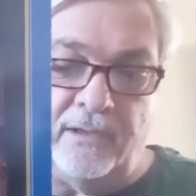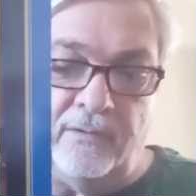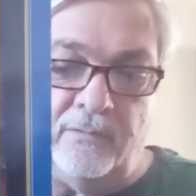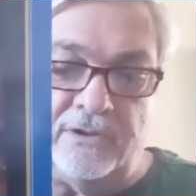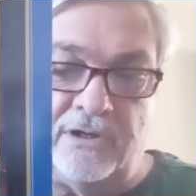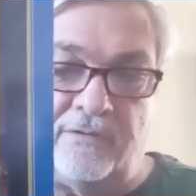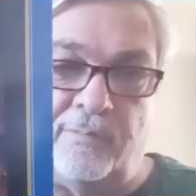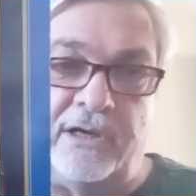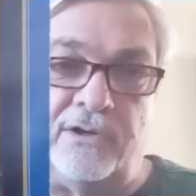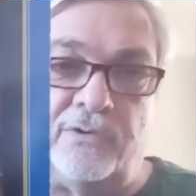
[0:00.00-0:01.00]
which
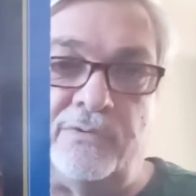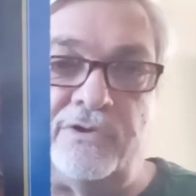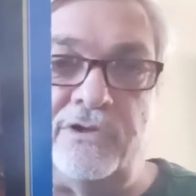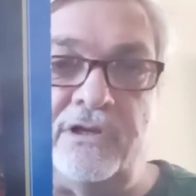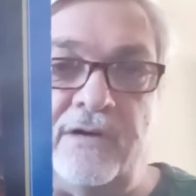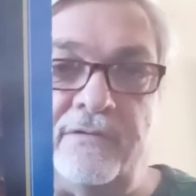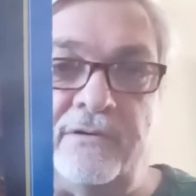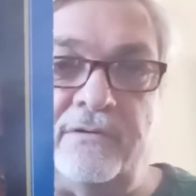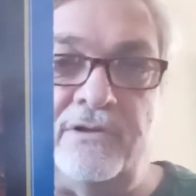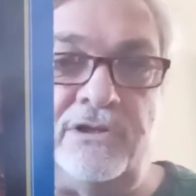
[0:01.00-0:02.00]
everybody knows
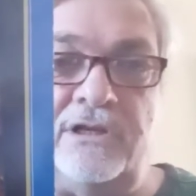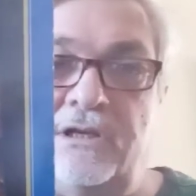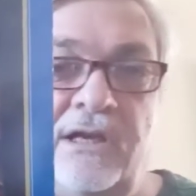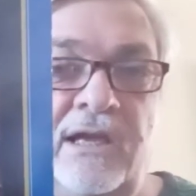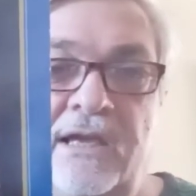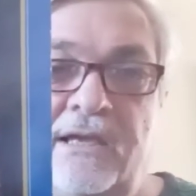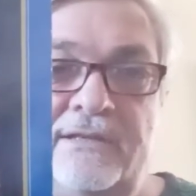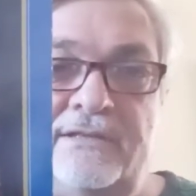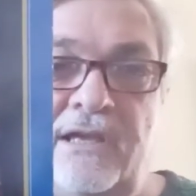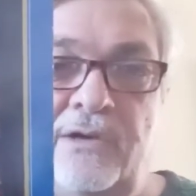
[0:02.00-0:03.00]
she
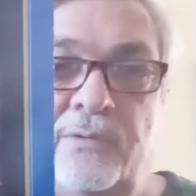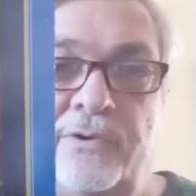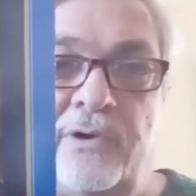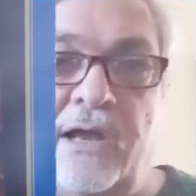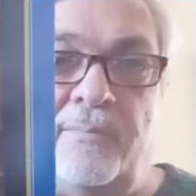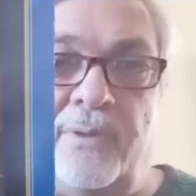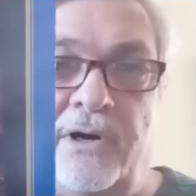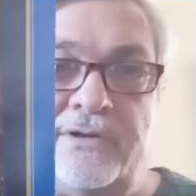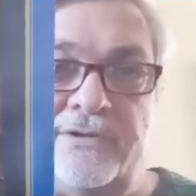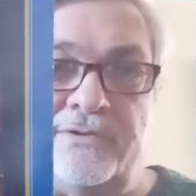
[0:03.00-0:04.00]
sang with Graham
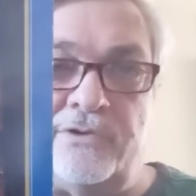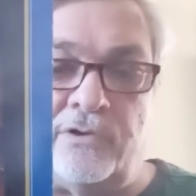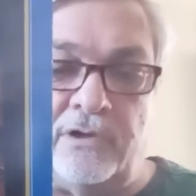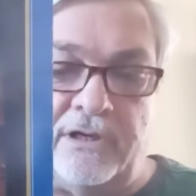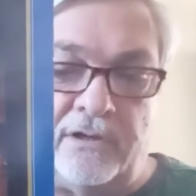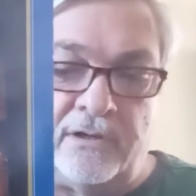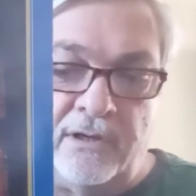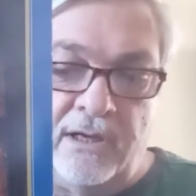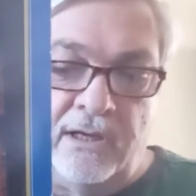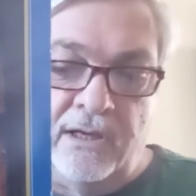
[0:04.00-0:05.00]
Parsons earlier.
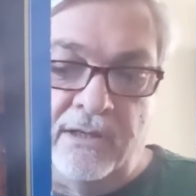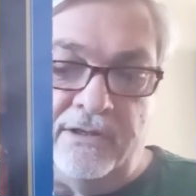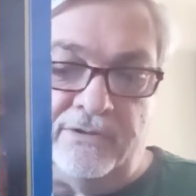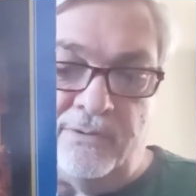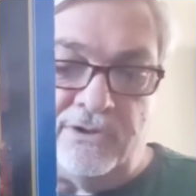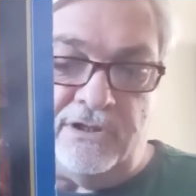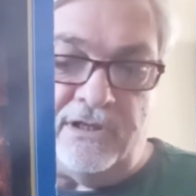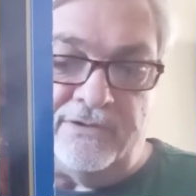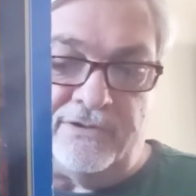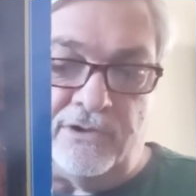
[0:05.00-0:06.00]
This one she
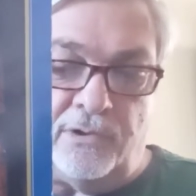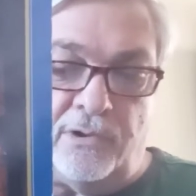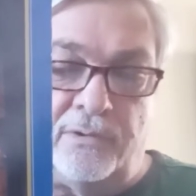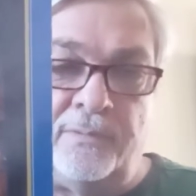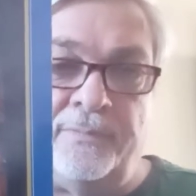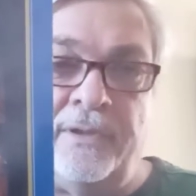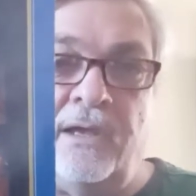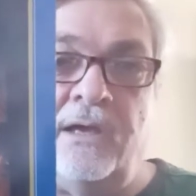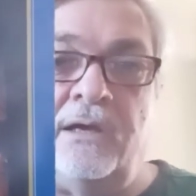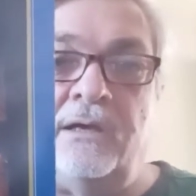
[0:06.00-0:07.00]
does solo.
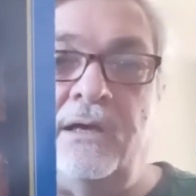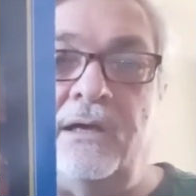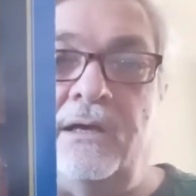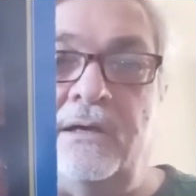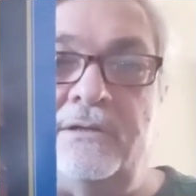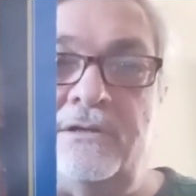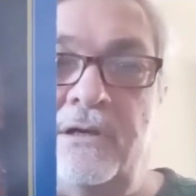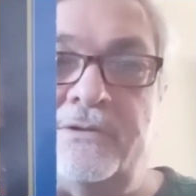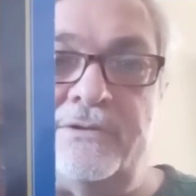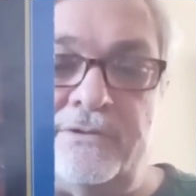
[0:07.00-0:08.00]
She
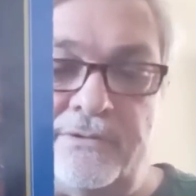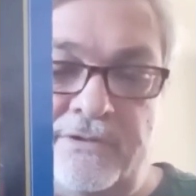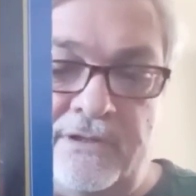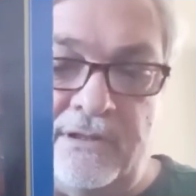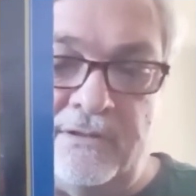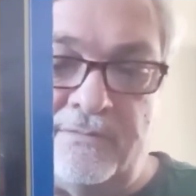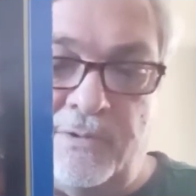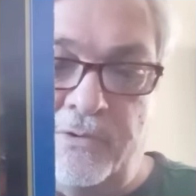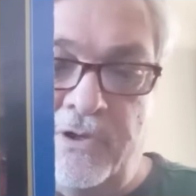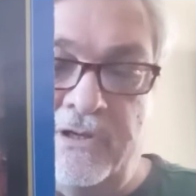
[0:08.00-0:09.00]
also sings
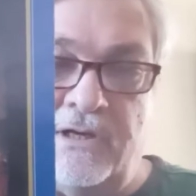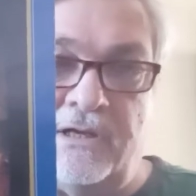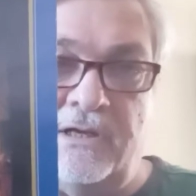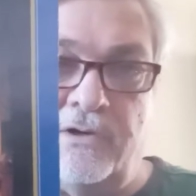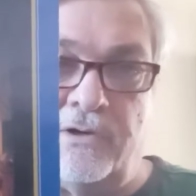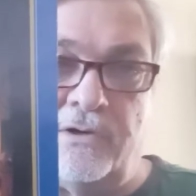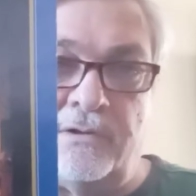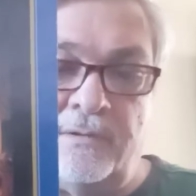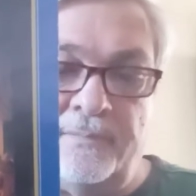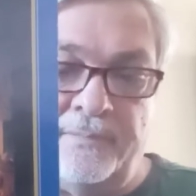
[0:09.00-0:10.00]
Blue Kentucky
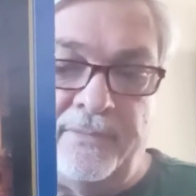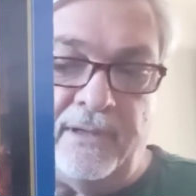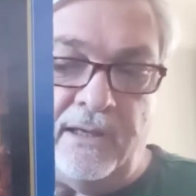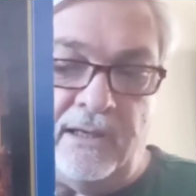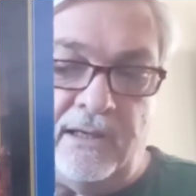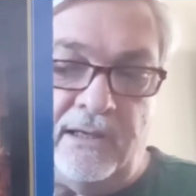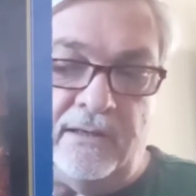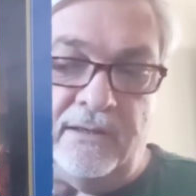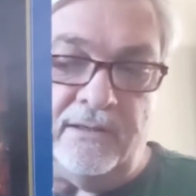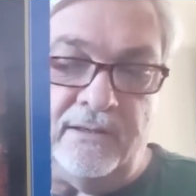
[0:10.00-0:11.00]
Girl
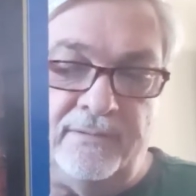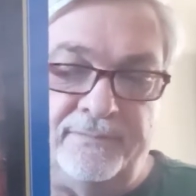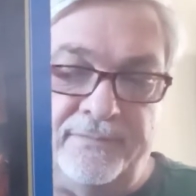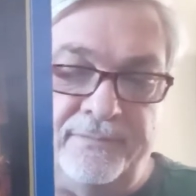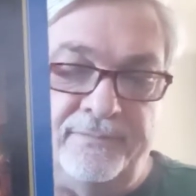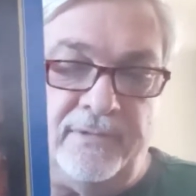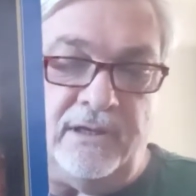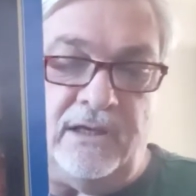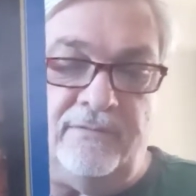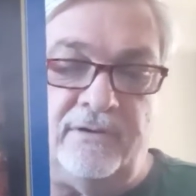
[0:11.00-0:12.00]
and
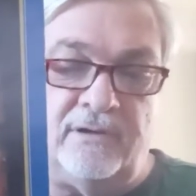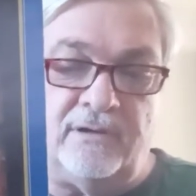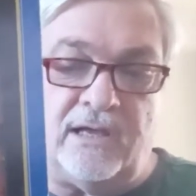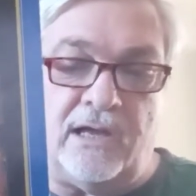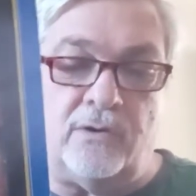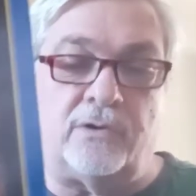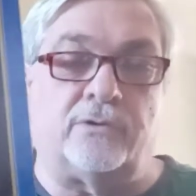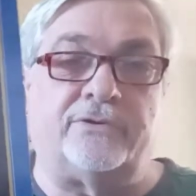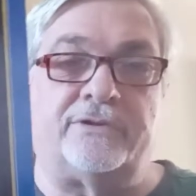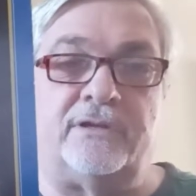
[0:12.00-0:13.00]
Even
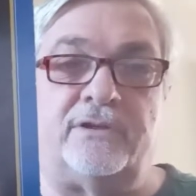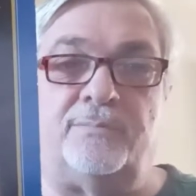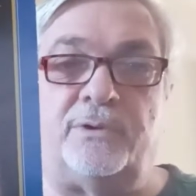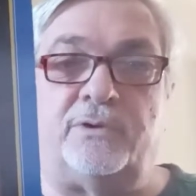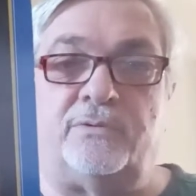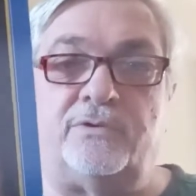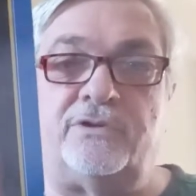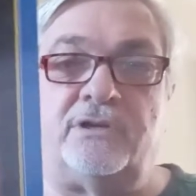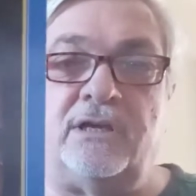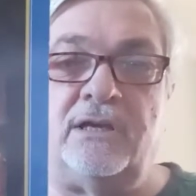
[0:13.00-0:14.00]
Cowgirls Get the
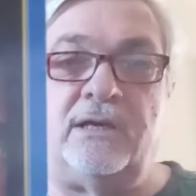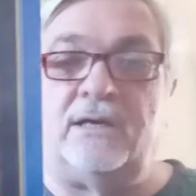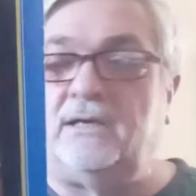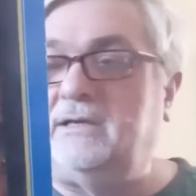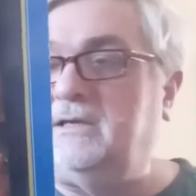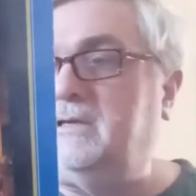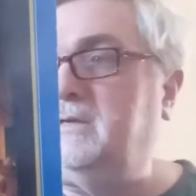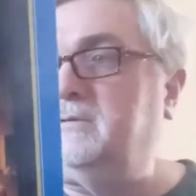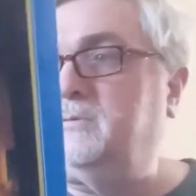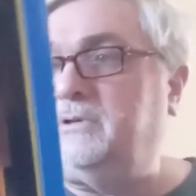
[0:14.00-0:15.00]
Blues.
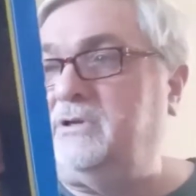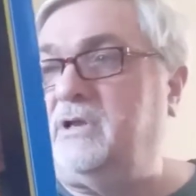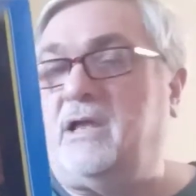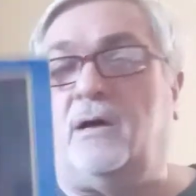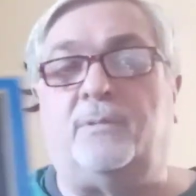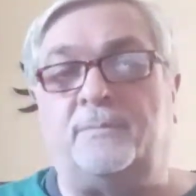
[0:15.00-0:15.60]
Really good album.